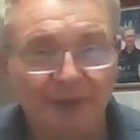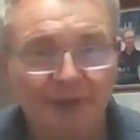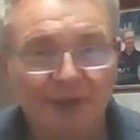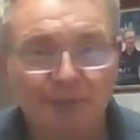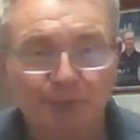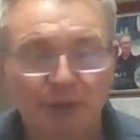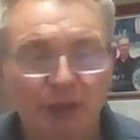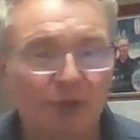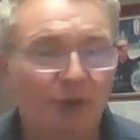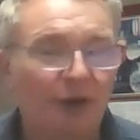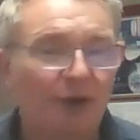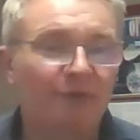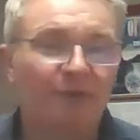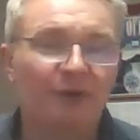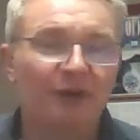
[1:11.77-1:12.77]
It's been
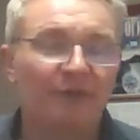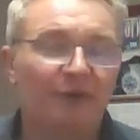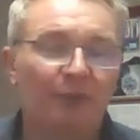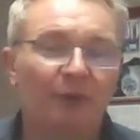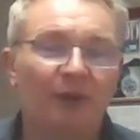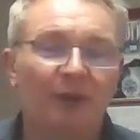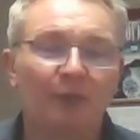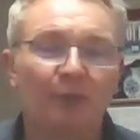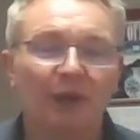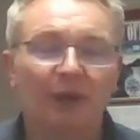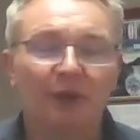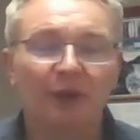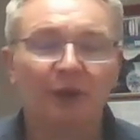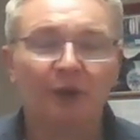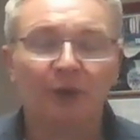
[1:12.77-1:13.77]
around forever. Whether
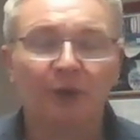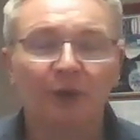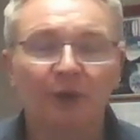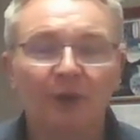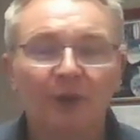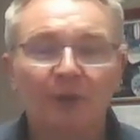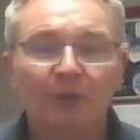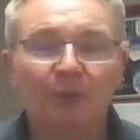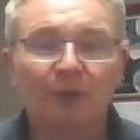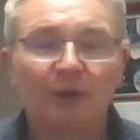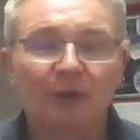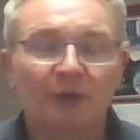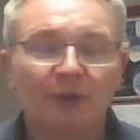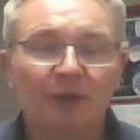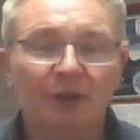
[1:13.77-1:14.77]
you
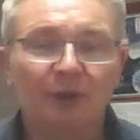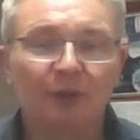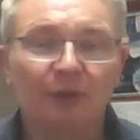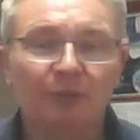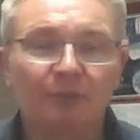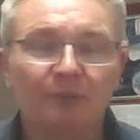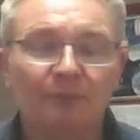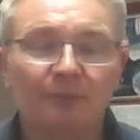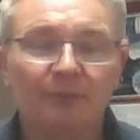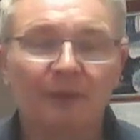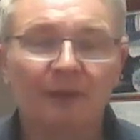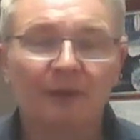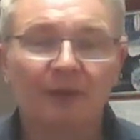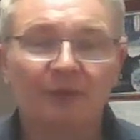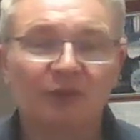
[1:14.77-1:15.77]
were,
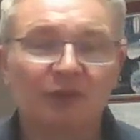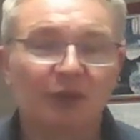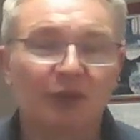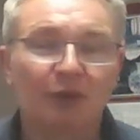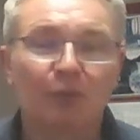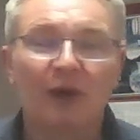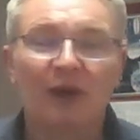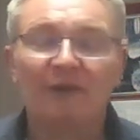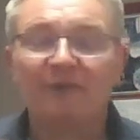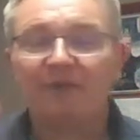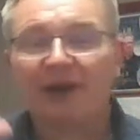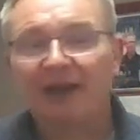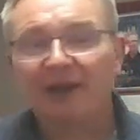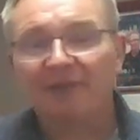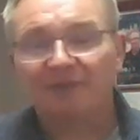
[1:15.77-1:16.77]
you're still on
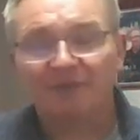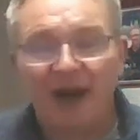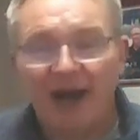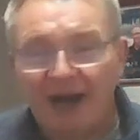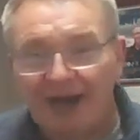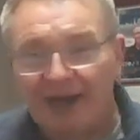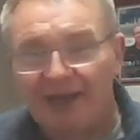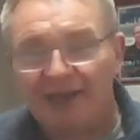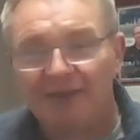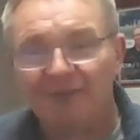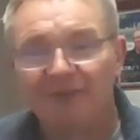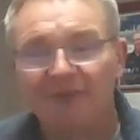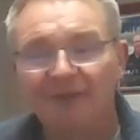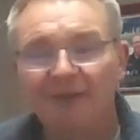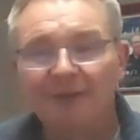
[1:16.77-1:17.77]
Wi-Fi
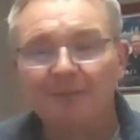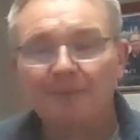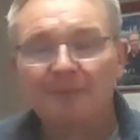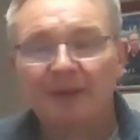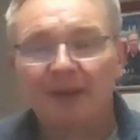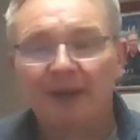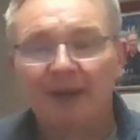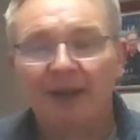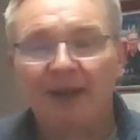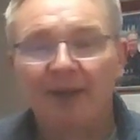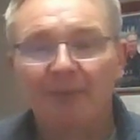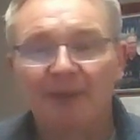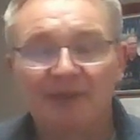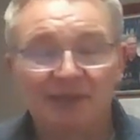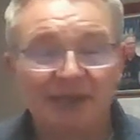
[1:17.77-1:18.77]
5,
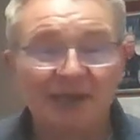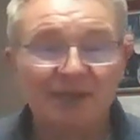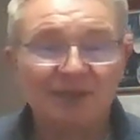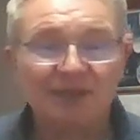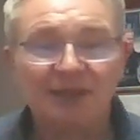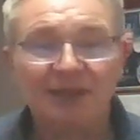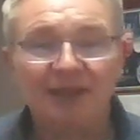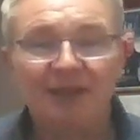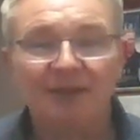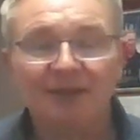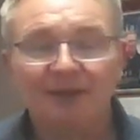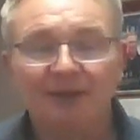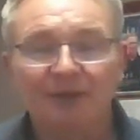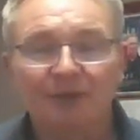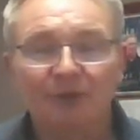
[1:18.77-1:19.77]
that's
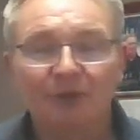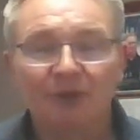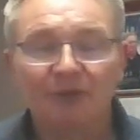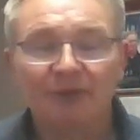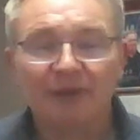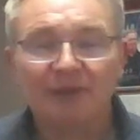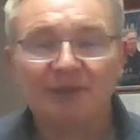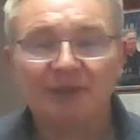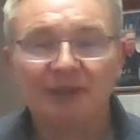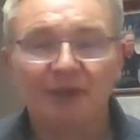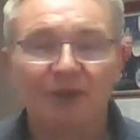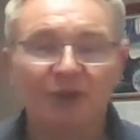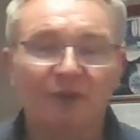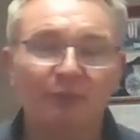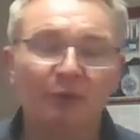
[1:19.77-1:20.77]
AC, to deliver AC, or
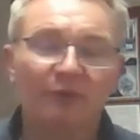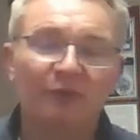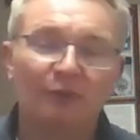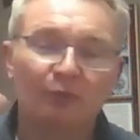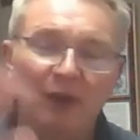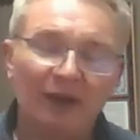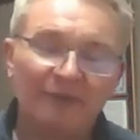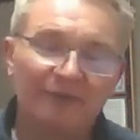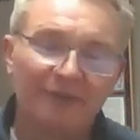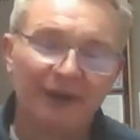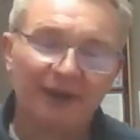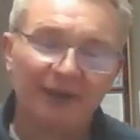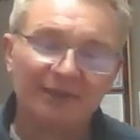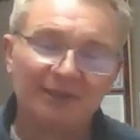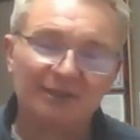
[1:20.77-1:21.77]
you've moved to
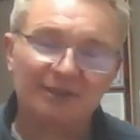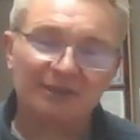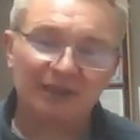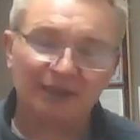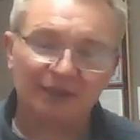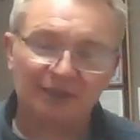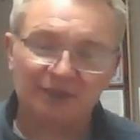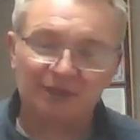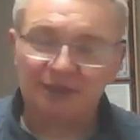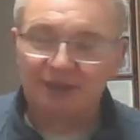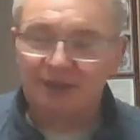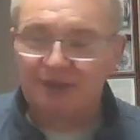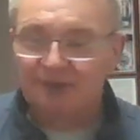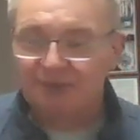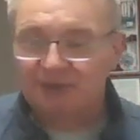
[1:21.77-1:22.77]
Wi-Fi 6,
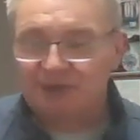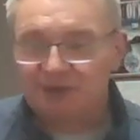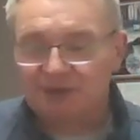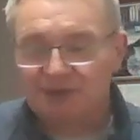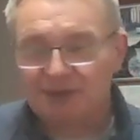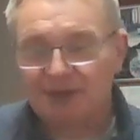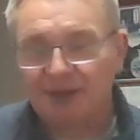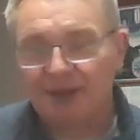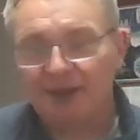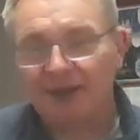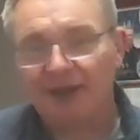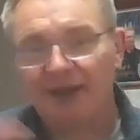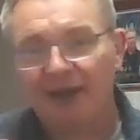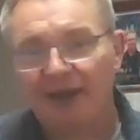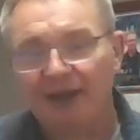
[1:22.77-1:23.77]
which is
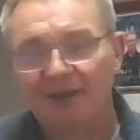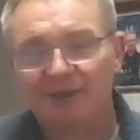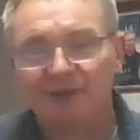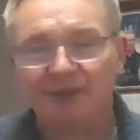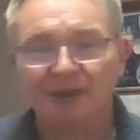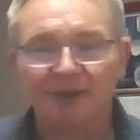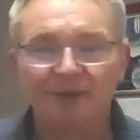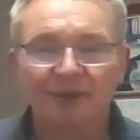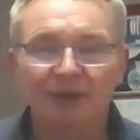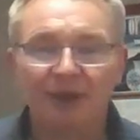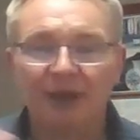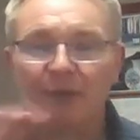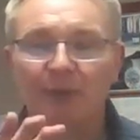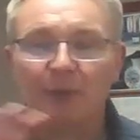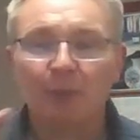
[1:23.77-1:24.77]
AX.
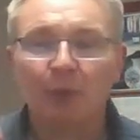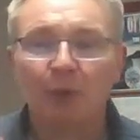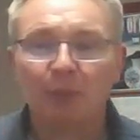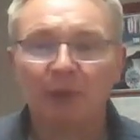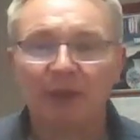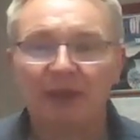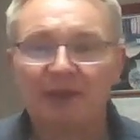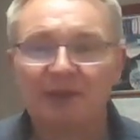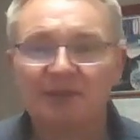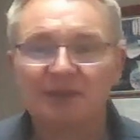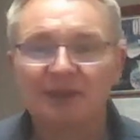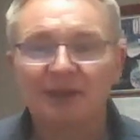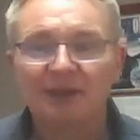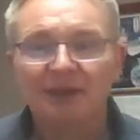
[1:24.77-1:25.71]
Anyway, the point being is